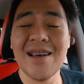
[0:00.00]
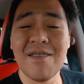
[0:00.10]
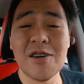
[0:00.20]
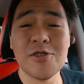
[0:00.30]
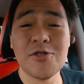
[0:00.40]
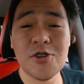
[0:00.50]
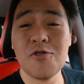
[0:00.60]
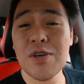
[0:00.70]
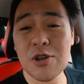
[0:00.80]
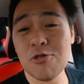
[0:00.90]
they're
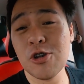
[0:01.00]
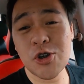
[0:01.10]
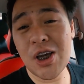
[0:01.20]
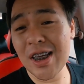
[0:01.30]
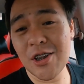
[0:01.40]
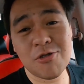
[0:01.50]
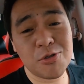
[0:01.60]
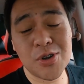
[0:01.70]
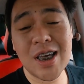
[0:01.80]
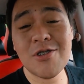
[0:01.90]
serving good Chinese
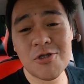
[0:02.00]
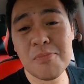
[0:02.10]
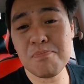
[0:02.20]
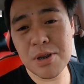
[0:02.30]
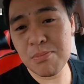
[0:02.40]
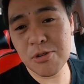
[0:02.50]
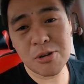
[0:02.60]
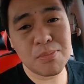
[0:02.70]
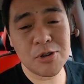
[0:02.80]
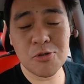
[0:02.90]
food and some dim
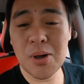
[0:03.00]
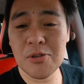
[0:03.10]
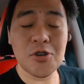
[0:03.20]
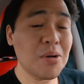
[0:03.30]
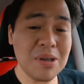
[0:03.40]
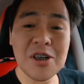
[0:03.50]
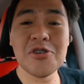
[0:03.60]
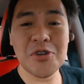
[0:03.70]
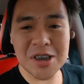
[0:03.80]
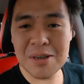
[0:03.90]
sum as well. So I'm here
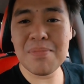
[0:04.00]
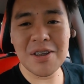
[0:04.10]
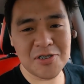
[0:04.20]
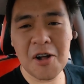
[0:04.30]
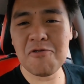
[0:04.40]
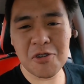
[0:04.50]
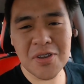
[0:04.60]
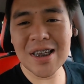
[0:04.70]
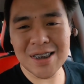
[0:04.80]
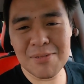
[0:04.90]
to redeem myself for
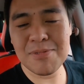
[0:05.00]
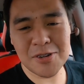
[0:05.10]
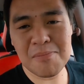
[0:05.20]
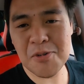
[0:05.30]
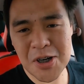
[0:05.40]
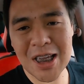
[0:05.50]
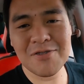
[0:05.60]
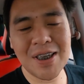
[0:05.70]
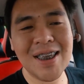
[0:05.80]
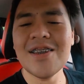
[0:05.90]
that dim sum
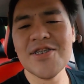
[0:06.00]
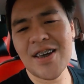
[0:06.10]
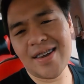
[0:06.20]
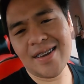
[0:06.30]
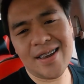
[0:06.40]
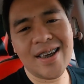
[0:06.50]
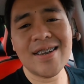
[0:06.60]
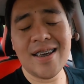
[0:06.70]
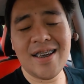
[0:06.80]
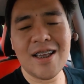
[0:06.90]
craving. It's getting late
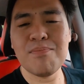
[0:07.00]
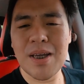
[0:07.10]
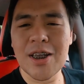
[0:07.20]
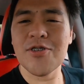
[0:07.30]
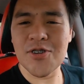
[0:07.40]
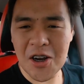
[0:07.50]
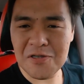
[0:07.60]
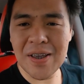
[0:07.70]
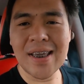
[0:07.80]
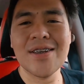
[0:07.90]
and I'm getting
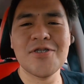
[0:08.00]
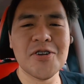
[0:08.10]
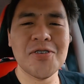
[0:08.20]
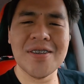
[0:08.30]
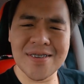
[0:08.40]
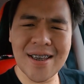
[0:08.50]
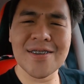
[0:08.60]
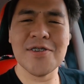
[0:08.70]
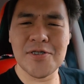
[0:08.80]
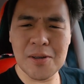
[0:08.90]
starving, so let's get
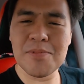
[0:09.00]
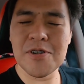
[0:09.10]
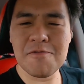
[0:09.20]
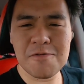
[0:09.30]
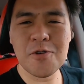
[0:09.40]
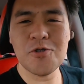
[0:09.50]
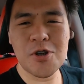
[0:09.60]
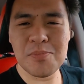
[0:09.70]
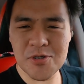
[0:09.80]
this dim sum food trip